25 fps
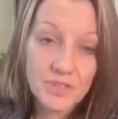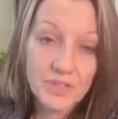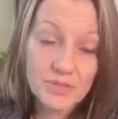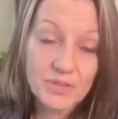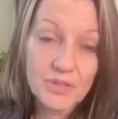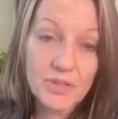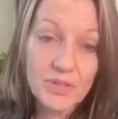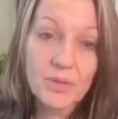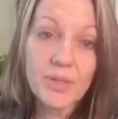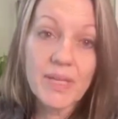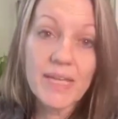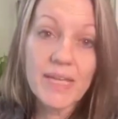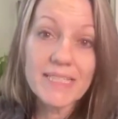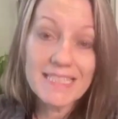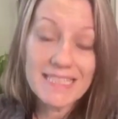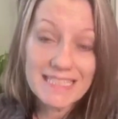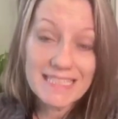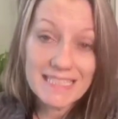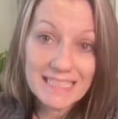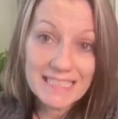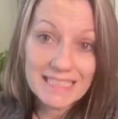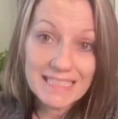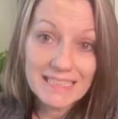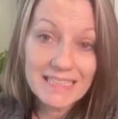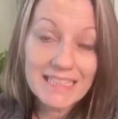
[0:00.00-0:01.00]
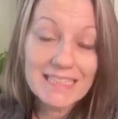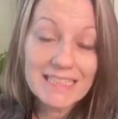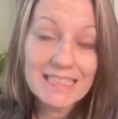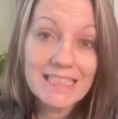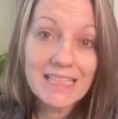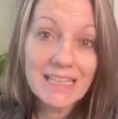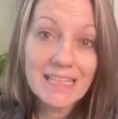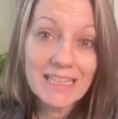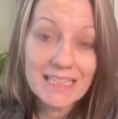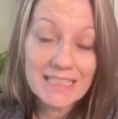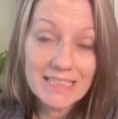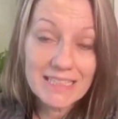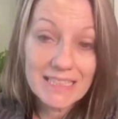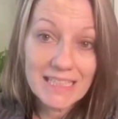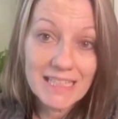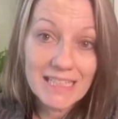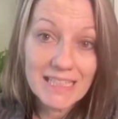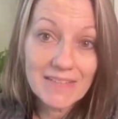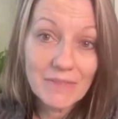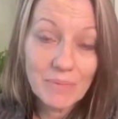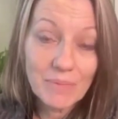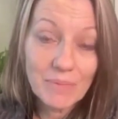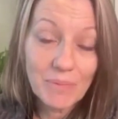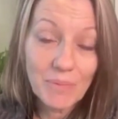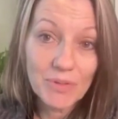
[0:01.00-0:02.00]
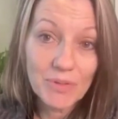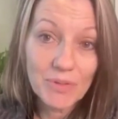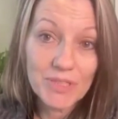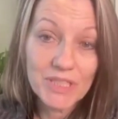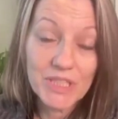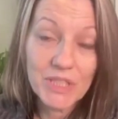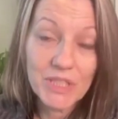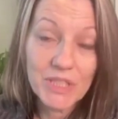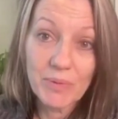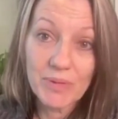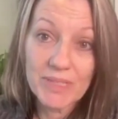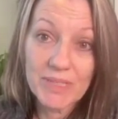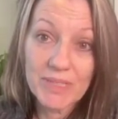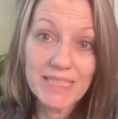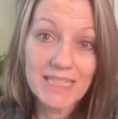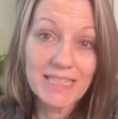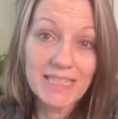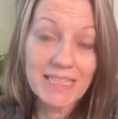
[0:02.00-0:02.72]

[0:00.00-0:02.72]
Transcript: So let's get into even more detail with this,